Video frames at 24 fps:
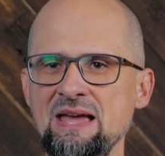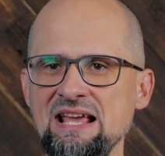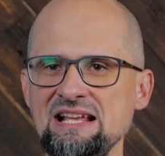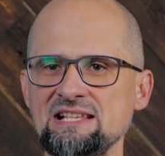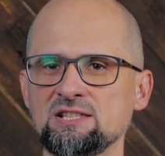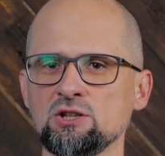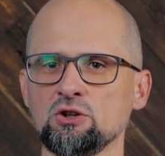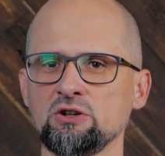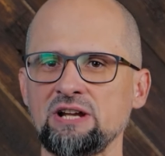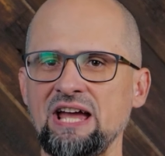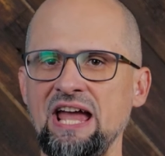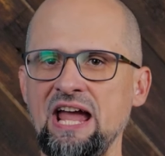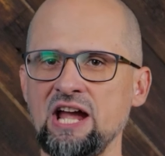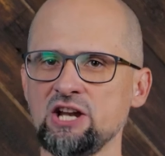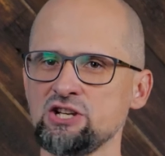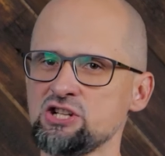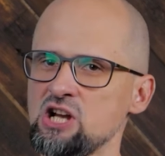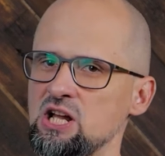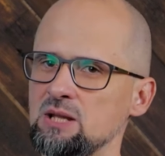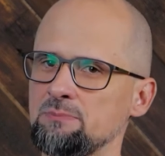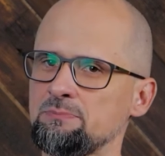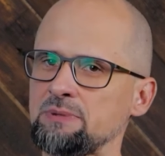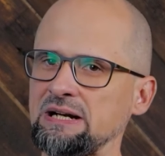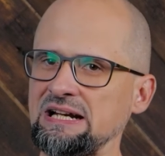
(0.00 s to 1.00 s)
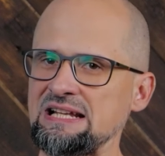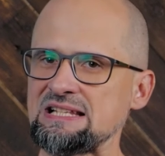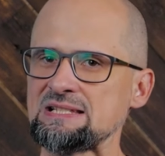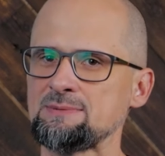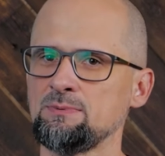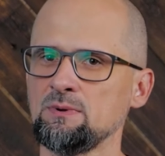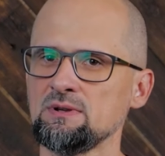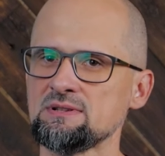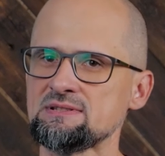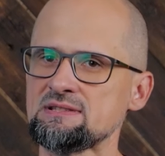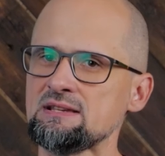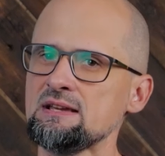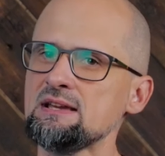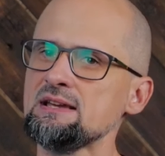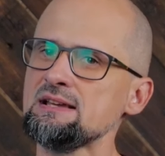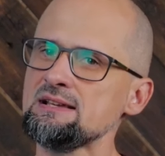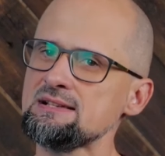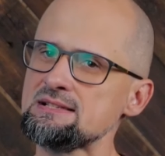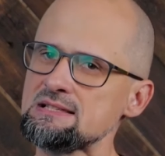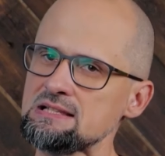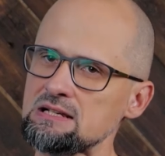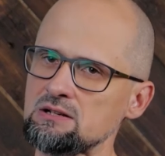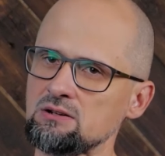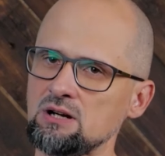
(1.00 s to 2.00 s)
based on Agile principles
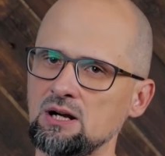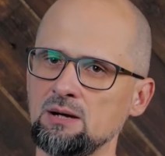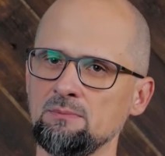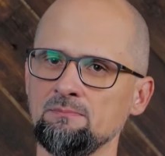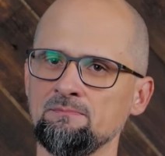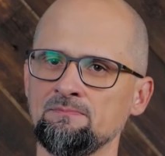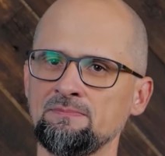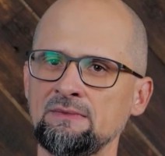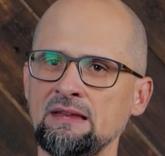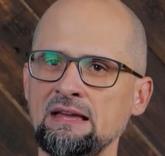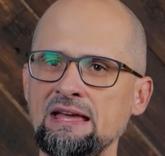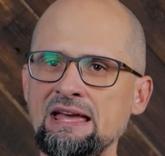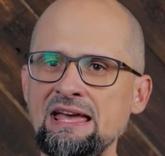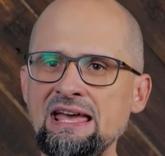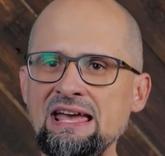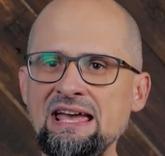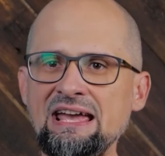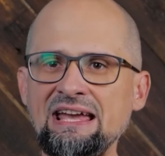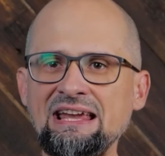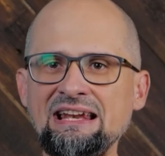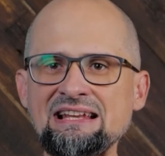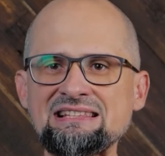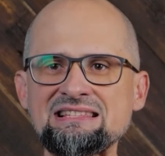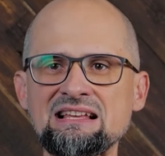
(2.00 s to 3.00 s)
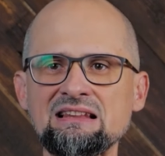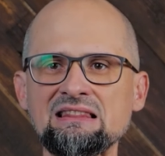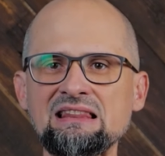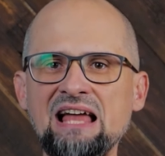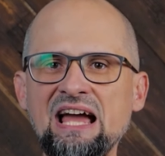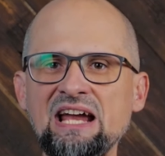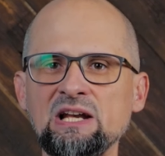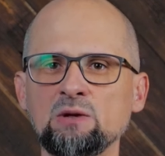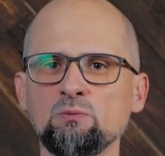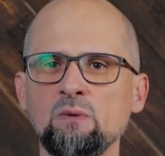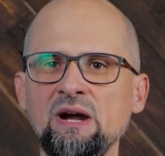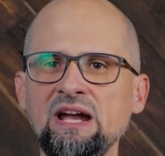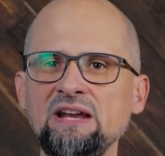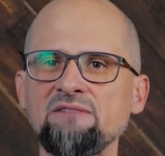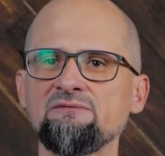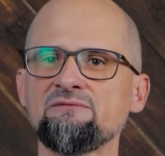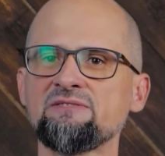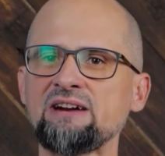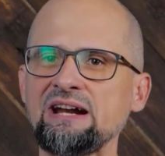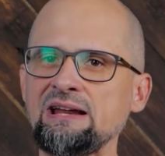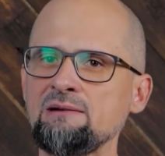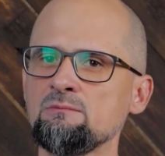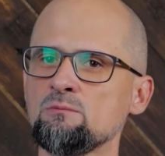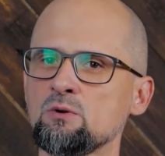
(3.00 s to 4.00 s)
is Scrum. It is a lightweight
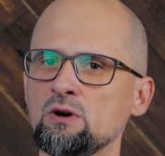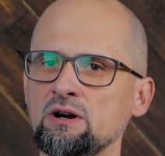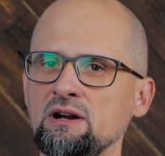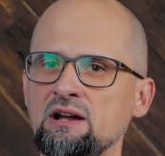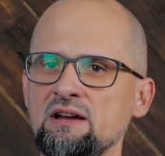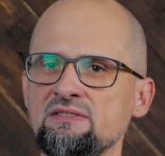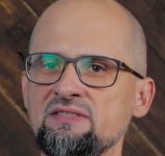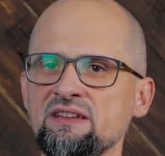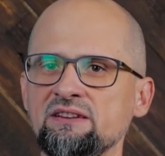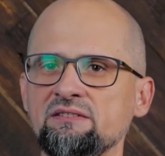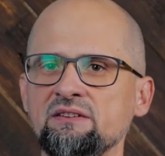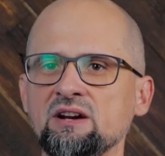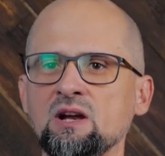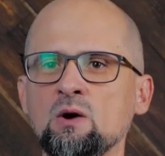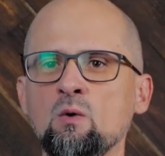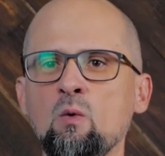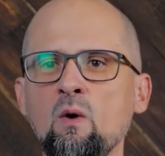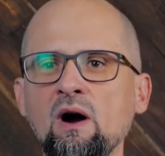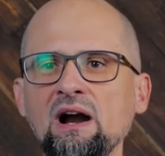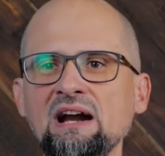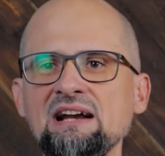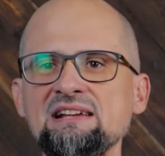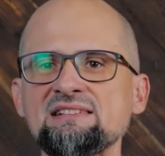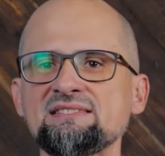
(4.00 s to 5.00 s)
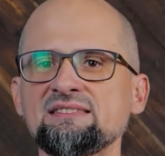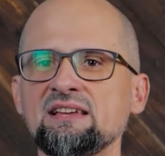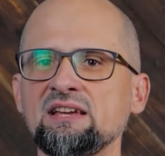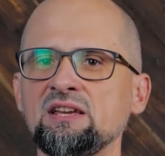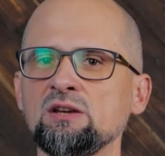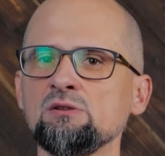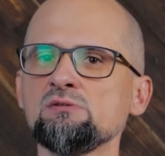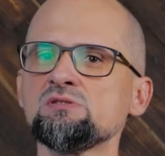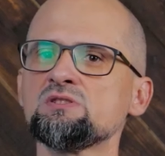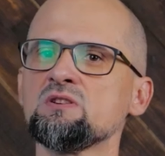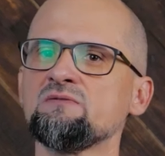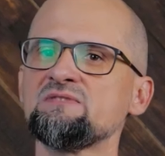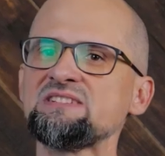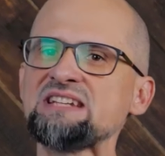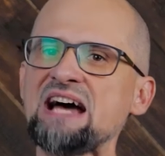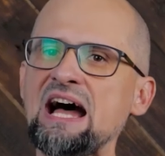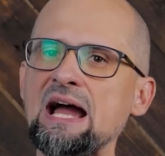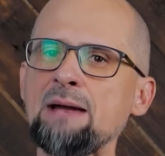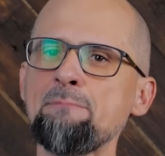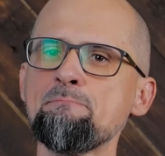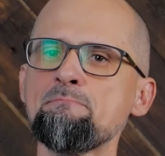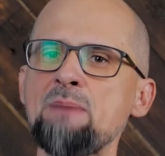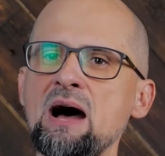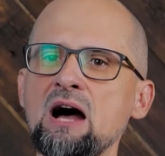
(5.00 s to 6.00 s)
framework that requires the use of
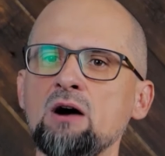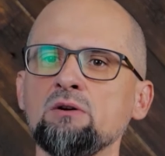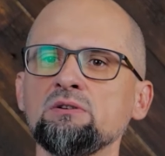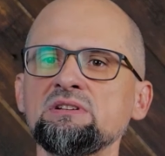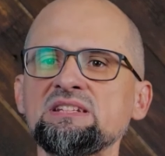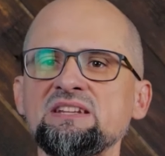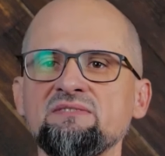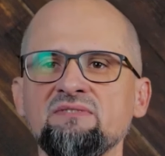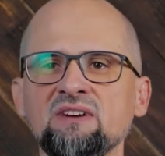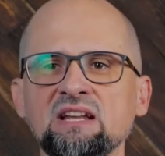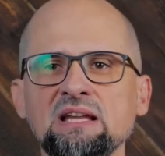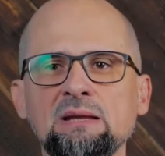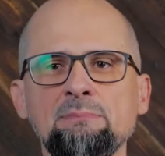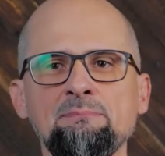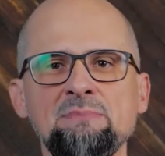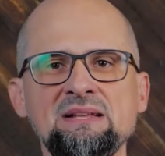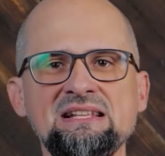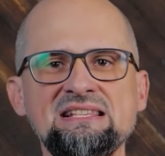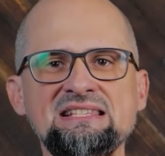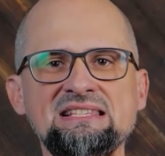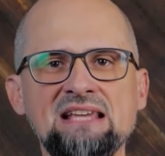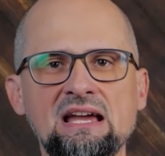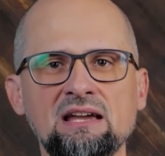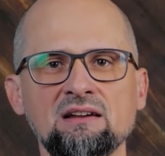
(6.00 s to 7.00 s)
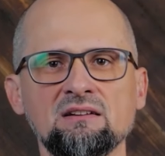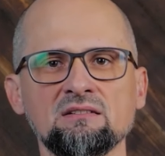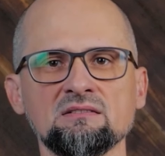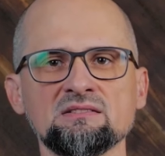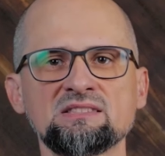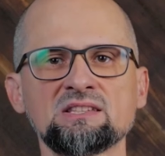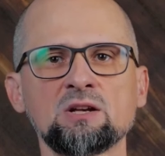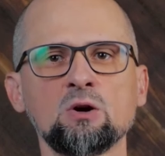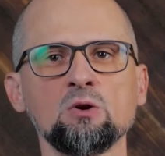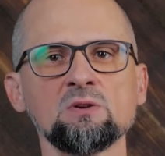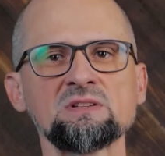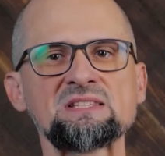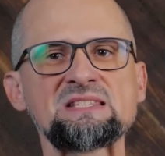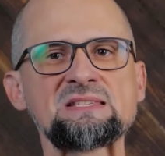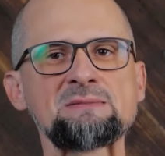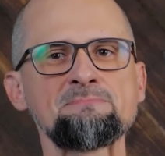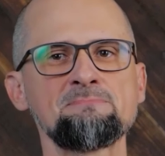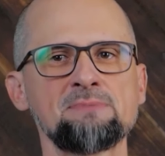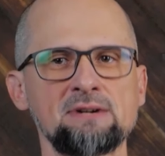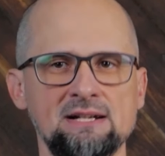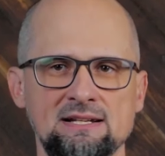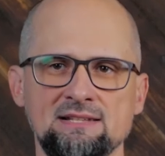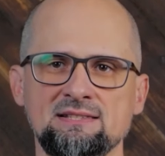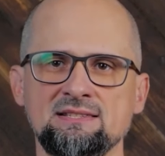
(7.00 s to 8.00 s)
time-bound development cycles called
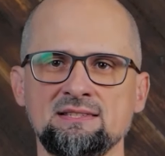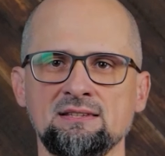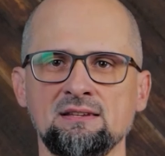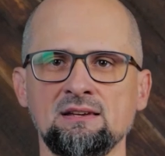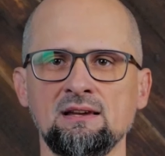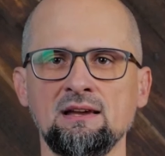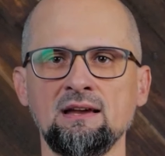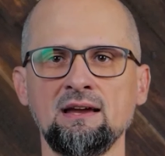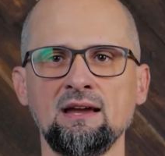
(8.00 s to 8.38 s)
sprints.